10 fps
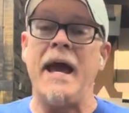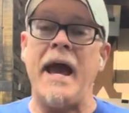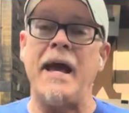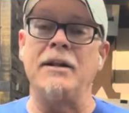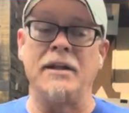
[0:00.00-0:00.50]

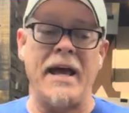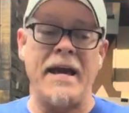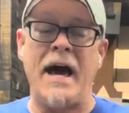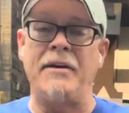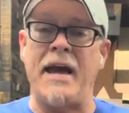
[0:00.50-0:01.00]
and
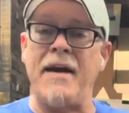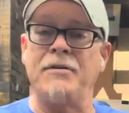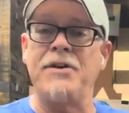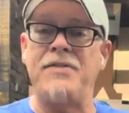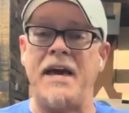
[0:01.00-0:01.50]
lay out
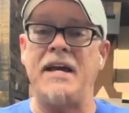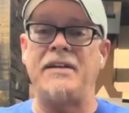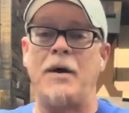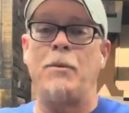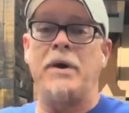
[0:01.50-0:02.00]
everything
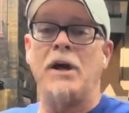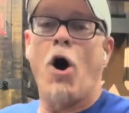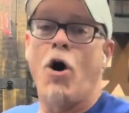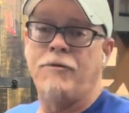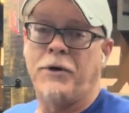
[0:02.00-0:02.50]
that we
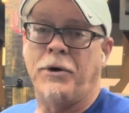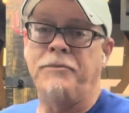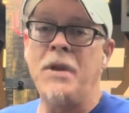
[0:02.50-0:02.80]
offer.